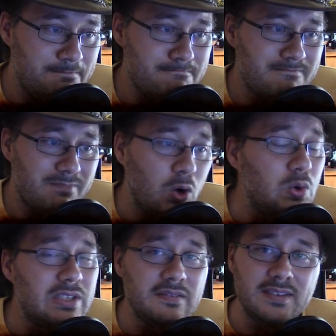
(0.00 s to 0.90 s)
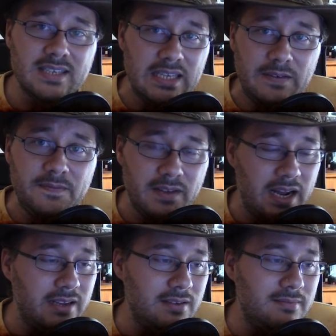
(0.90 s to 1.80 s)
most of the stuff that
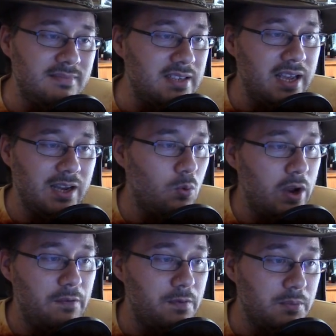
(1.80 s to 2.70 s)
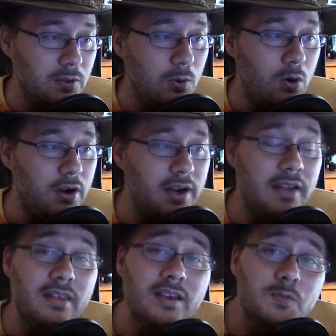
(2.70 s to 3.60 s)
I could take away from the lore. And
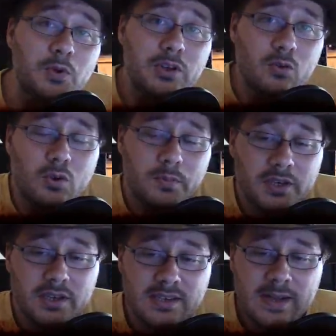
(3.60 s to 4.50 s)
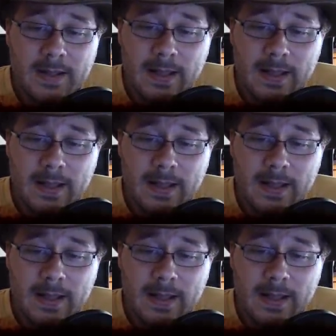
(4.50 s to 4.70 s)
I think it's pretty cool because